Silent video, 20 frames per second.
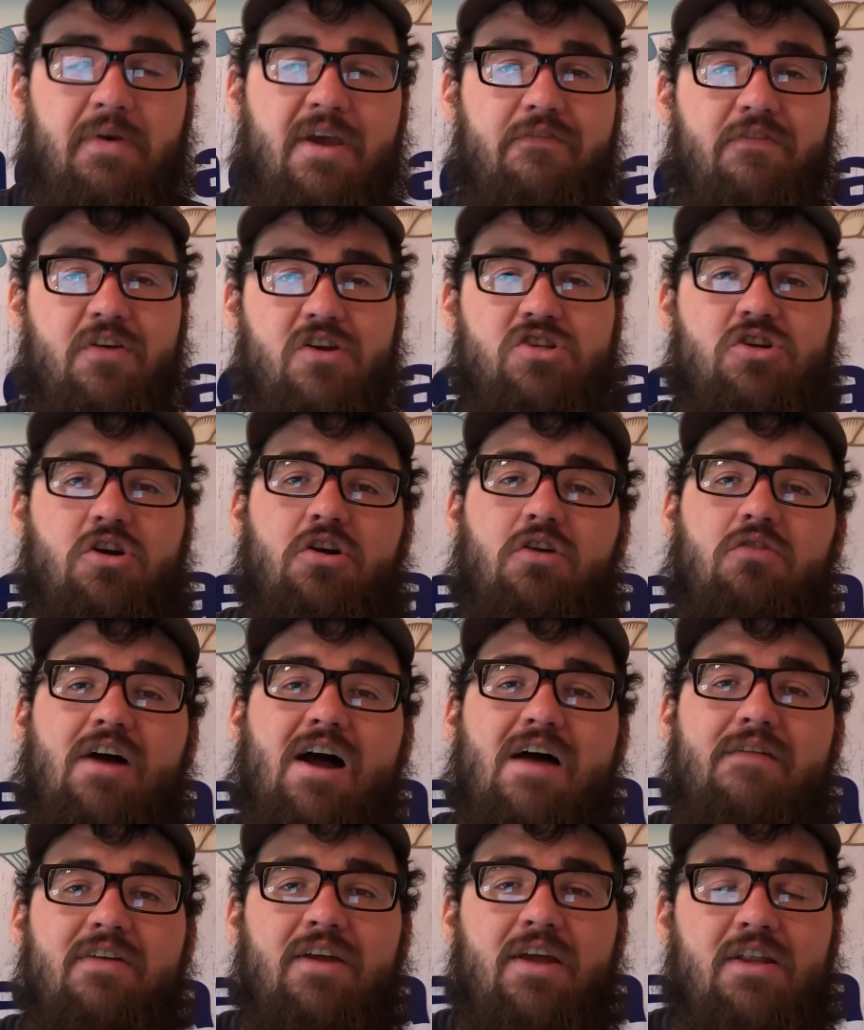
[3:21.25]
the bait fish started
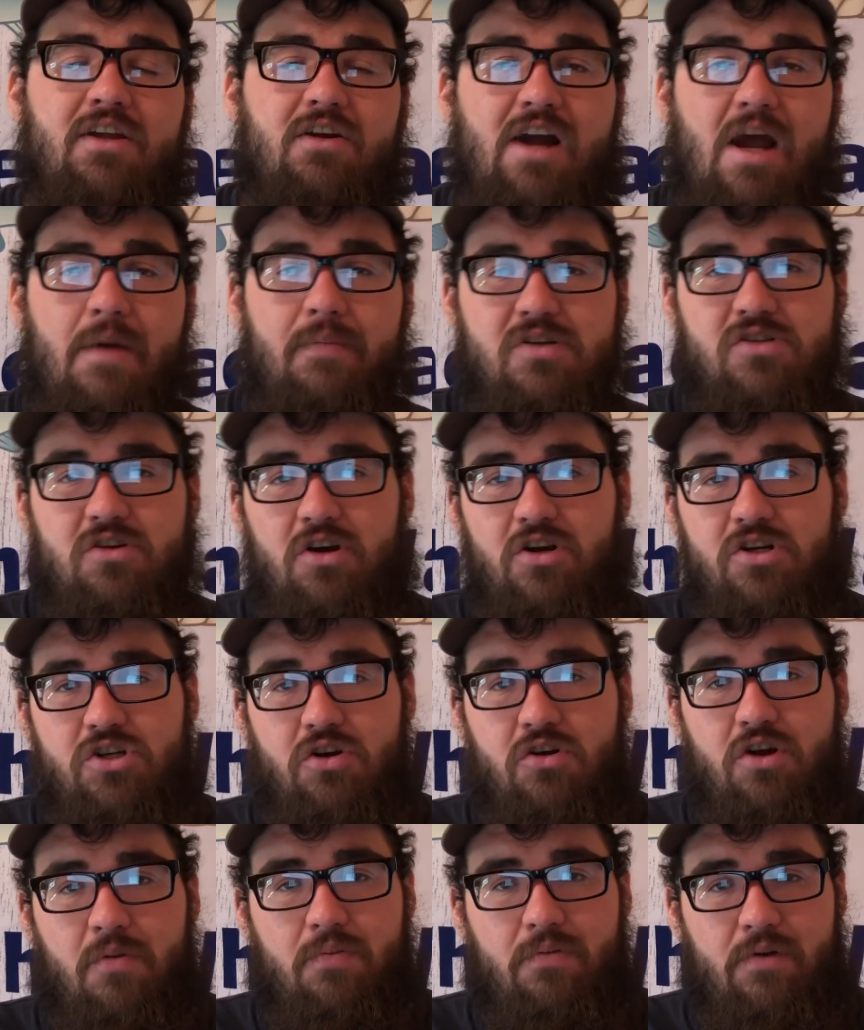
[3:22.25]
arriving and the crappie started
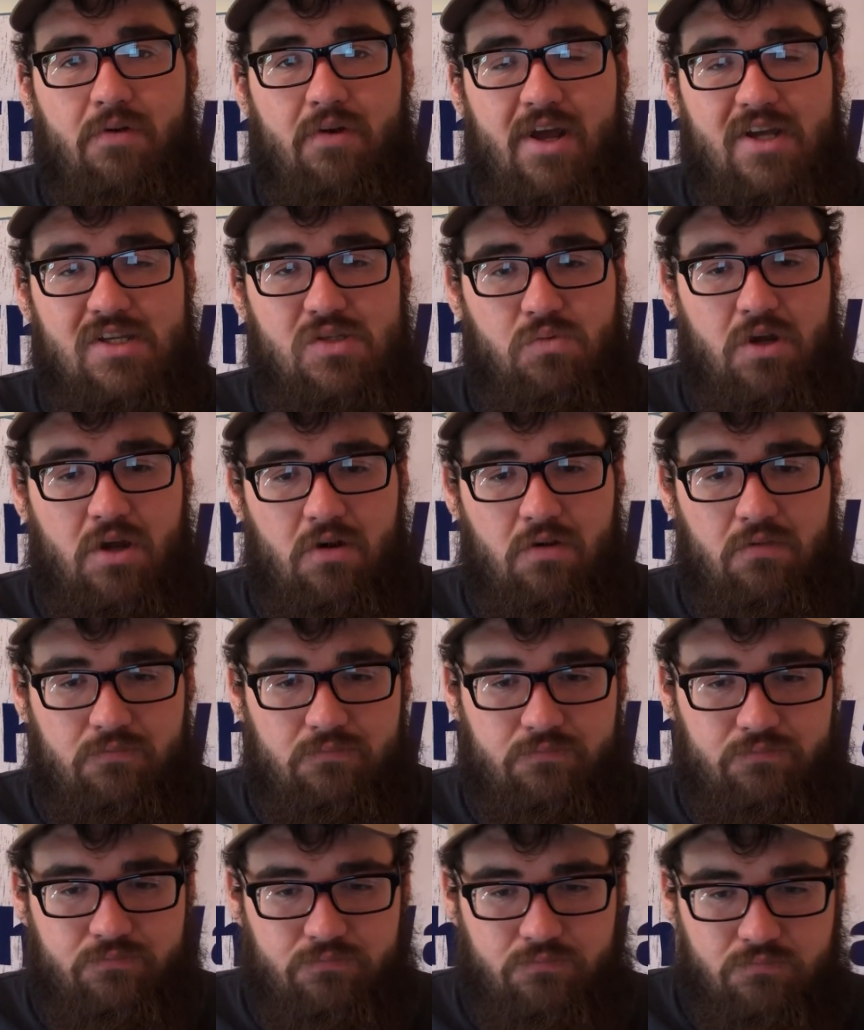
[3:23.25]
showing up as well.